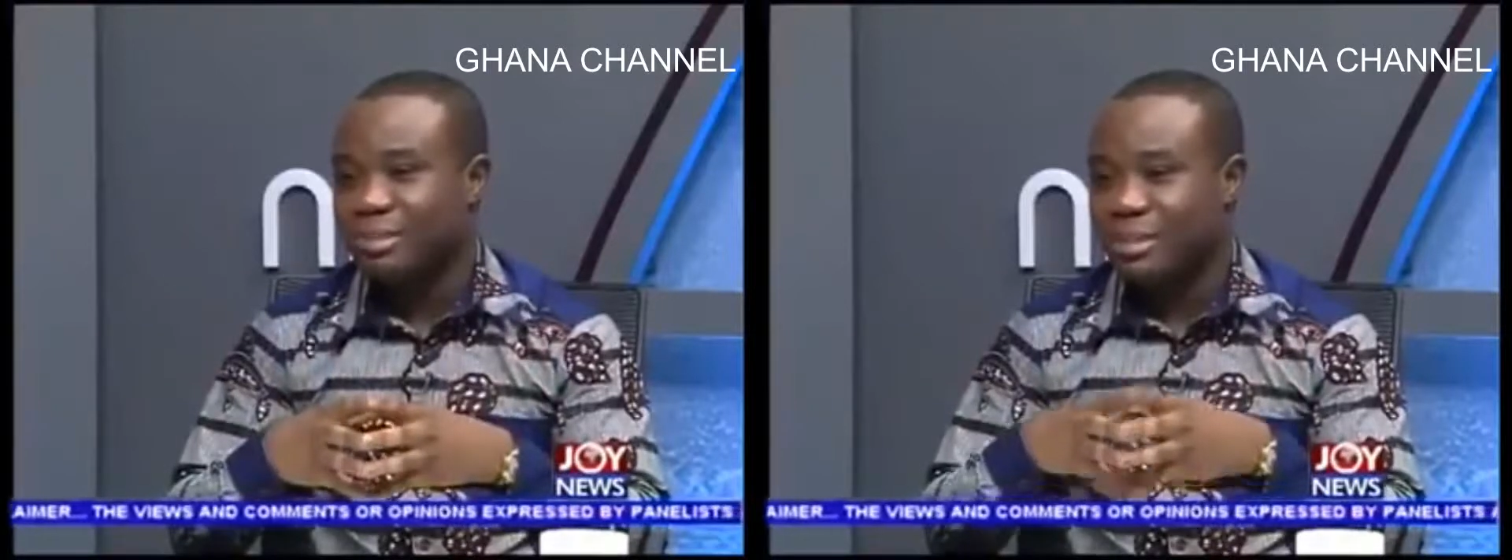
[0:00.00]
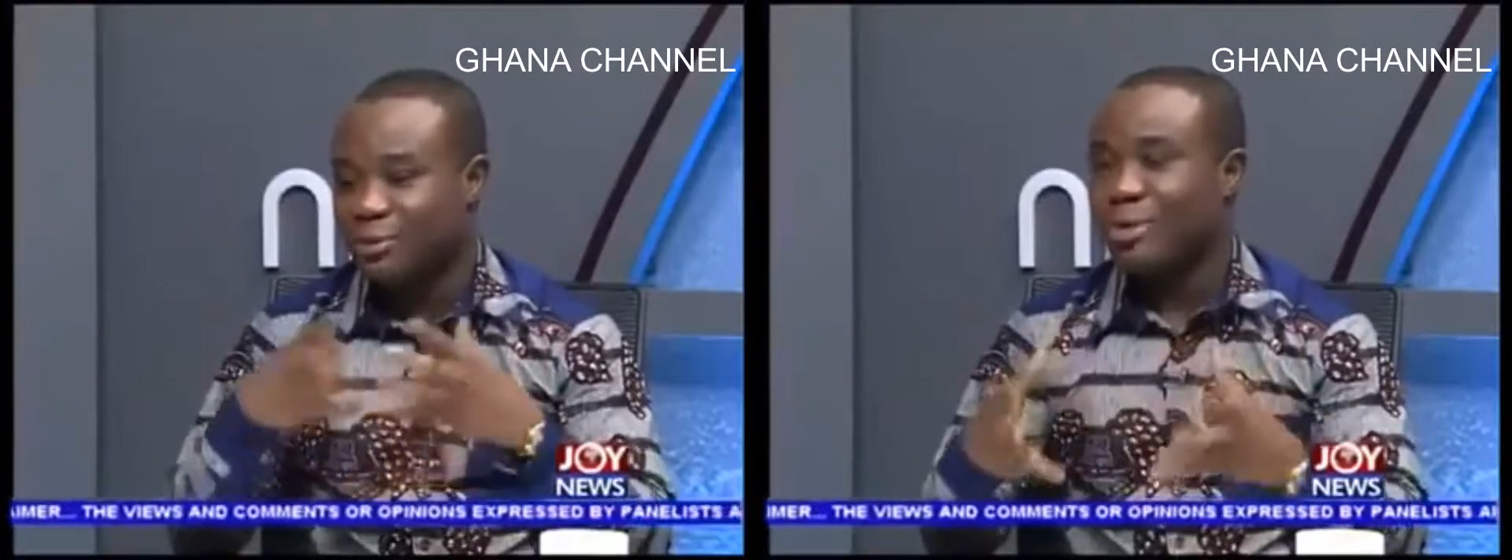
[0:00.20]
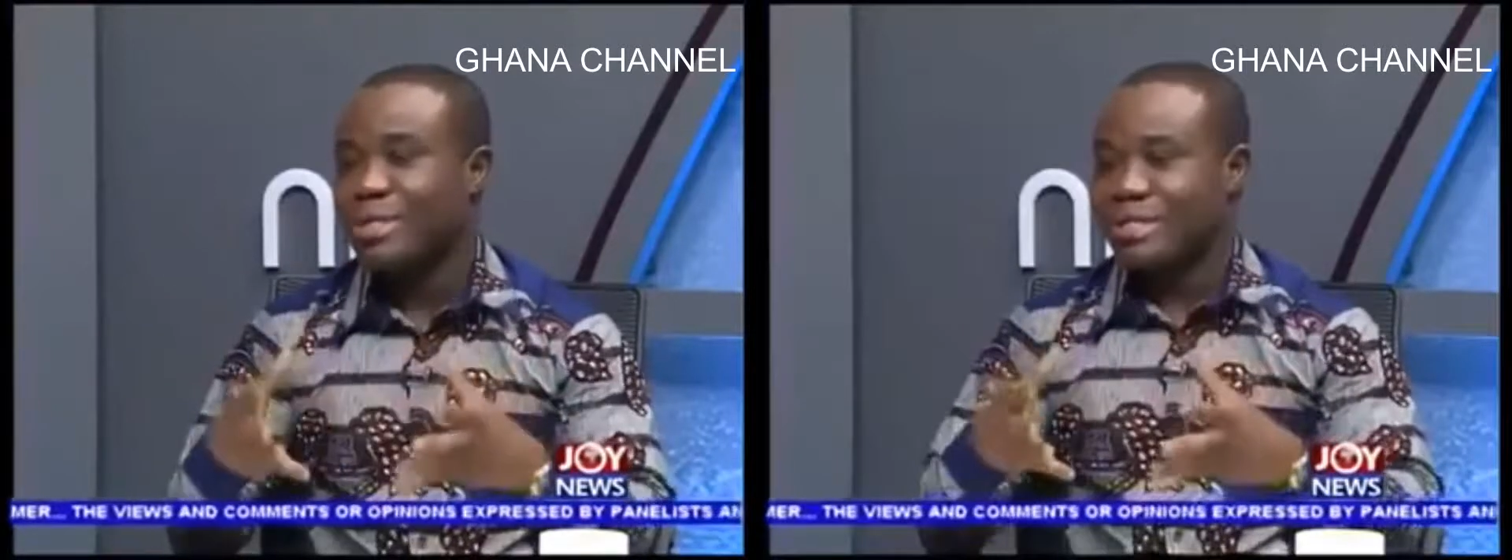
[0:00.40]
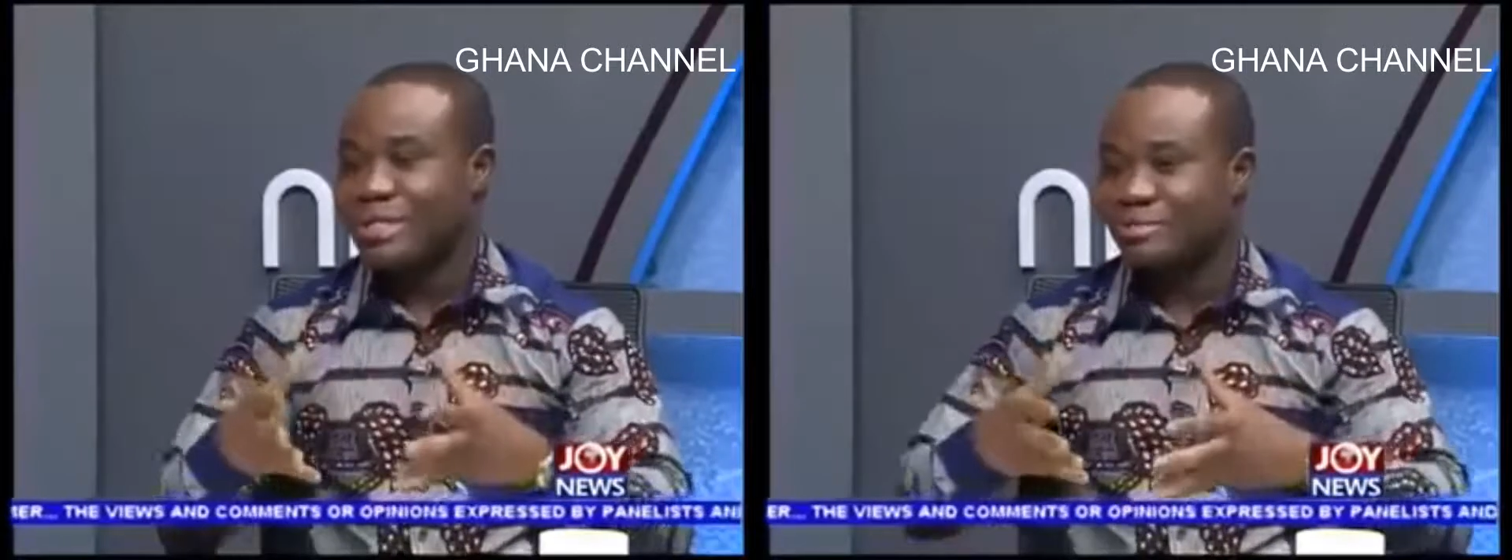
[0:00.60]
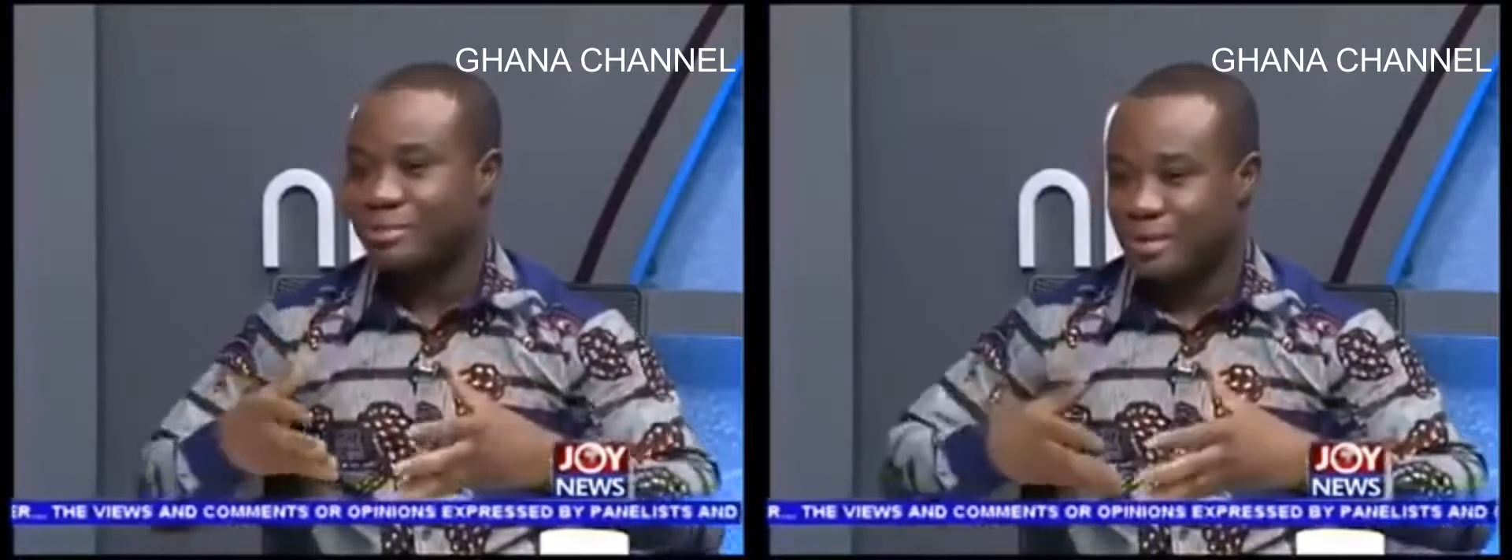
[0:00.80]
the road
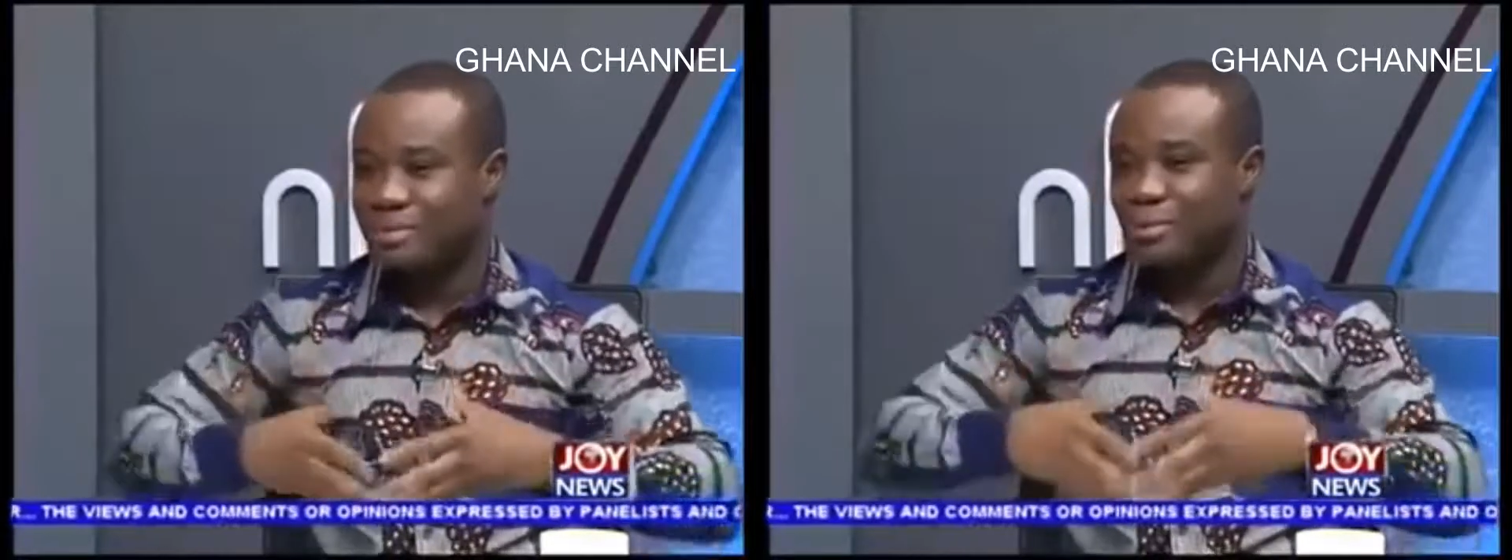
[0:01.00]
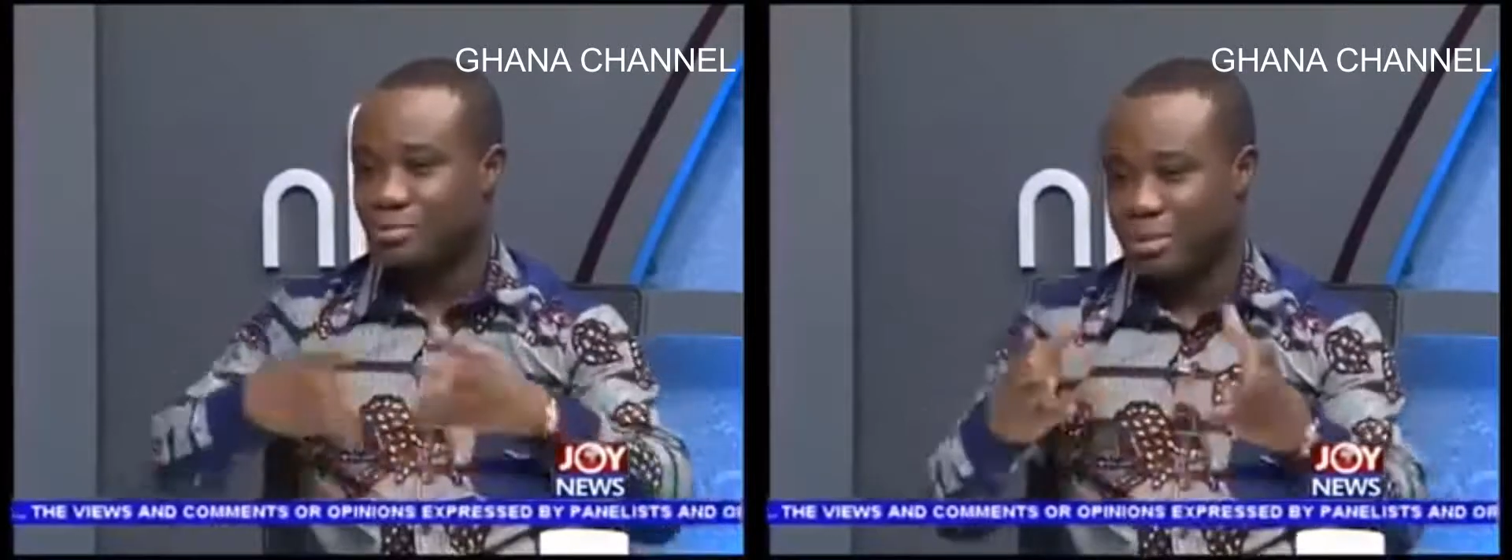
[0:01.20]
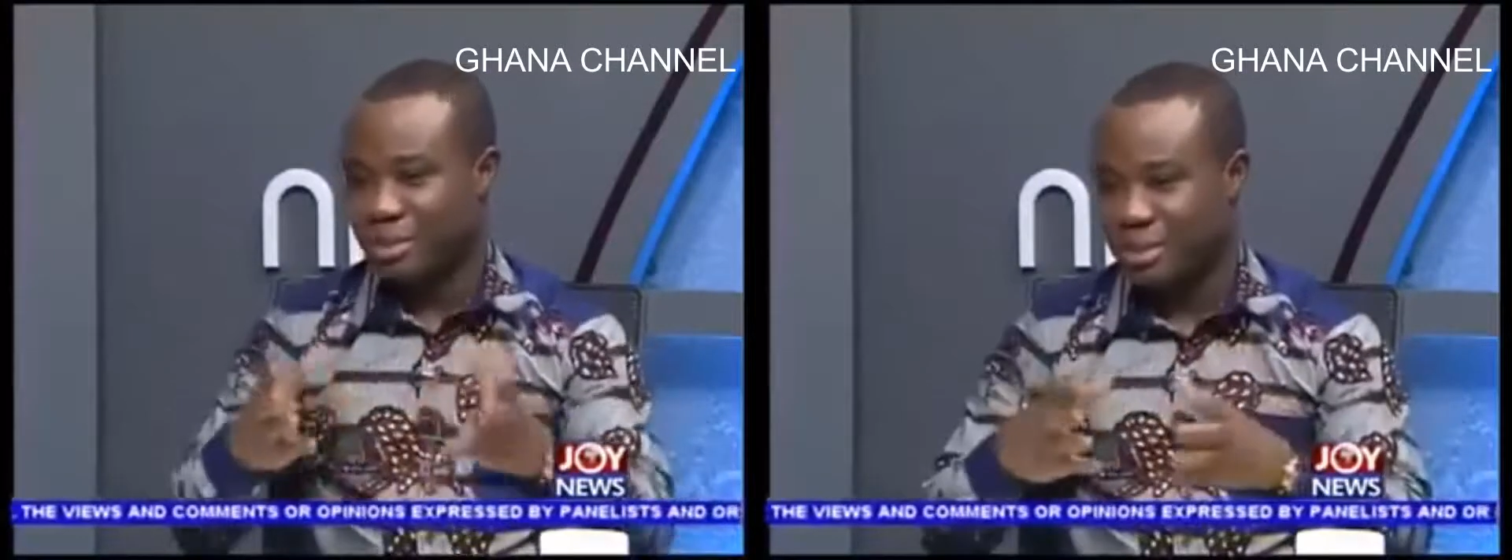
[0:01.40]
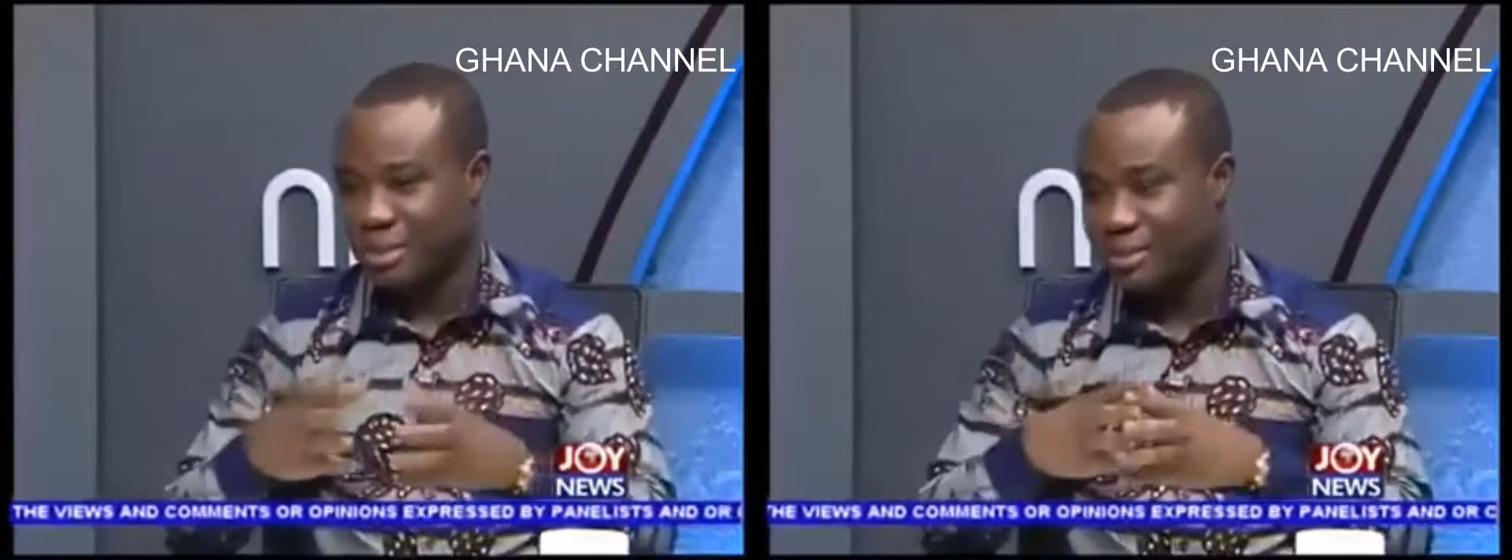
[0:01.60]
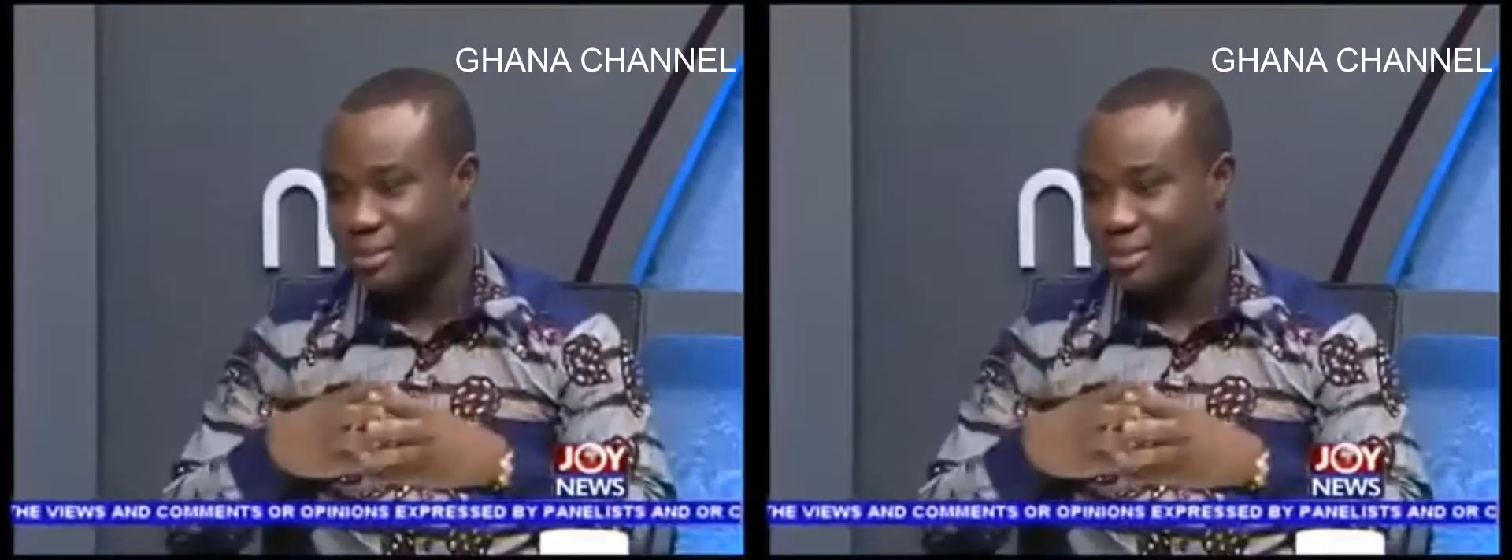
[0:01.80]
itself had been completed.